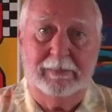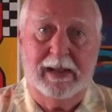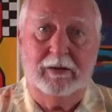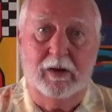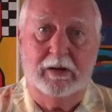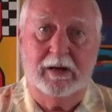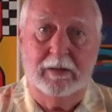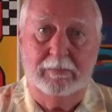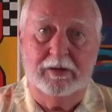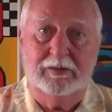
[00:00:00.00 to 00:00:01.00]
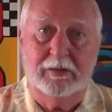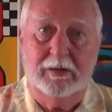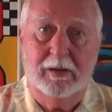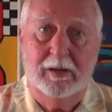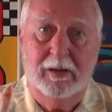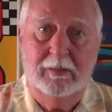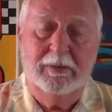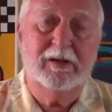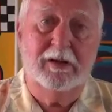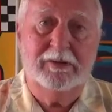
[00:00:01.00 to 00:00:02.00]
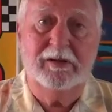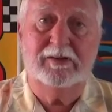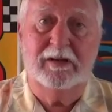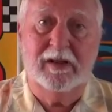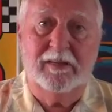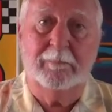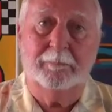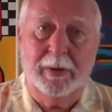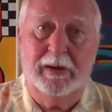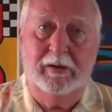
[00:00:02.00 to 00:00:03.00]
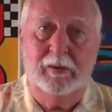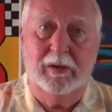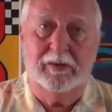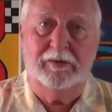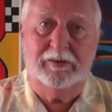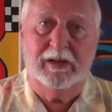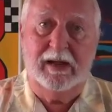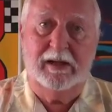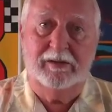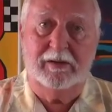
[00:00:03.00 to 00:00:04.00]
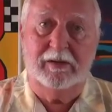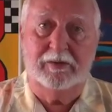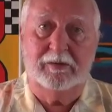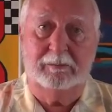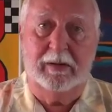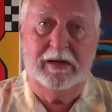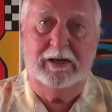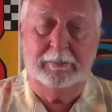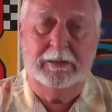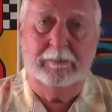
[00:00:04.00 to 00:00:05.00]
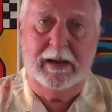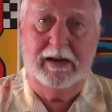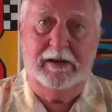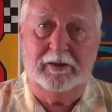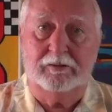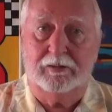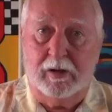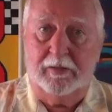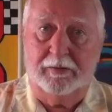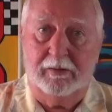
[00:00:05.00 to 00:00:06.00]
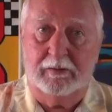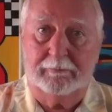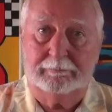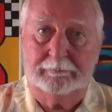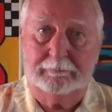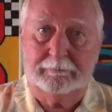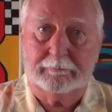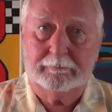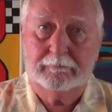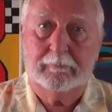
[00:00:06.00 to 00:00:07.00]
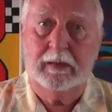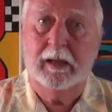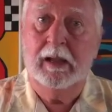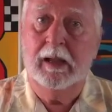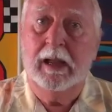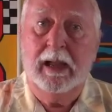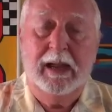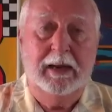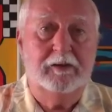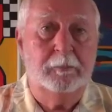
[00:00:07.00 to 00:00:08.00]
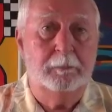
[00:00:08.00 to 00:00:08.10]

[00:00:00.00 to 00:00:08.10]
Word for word: back on the commission because he's another pig who understands that there's money to be made at the trough here. And